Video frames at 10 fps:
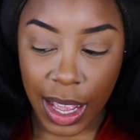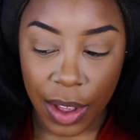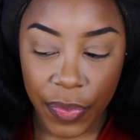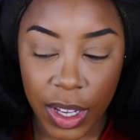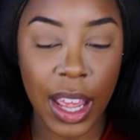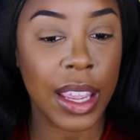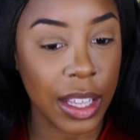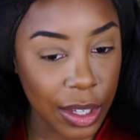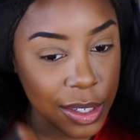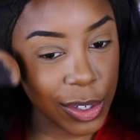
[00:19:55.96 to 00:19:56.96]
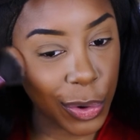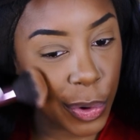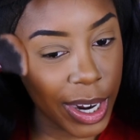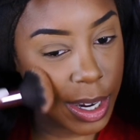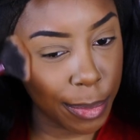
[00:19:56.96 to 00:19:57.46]
I feel like it looks
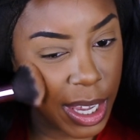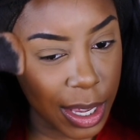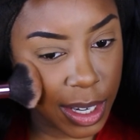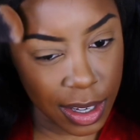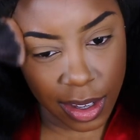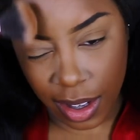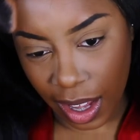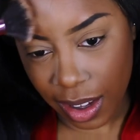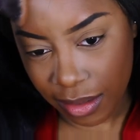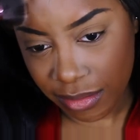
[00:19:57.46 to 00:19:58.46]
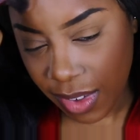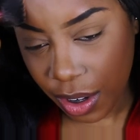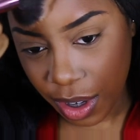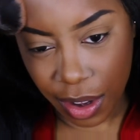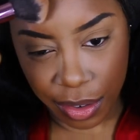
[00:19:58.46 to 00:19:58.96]
gray to me and like, I
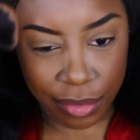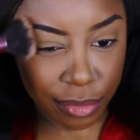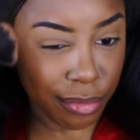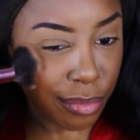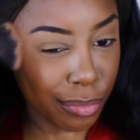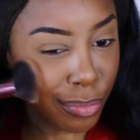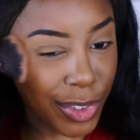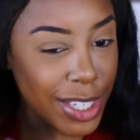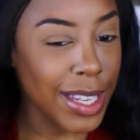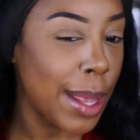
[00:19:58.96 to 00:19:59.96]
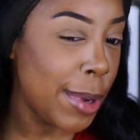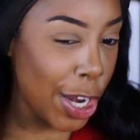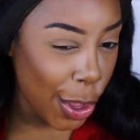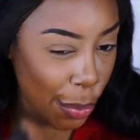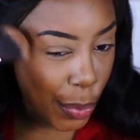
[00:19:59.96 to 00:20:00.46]
don't know. Just let me
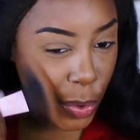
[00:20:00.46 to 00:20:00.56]
know.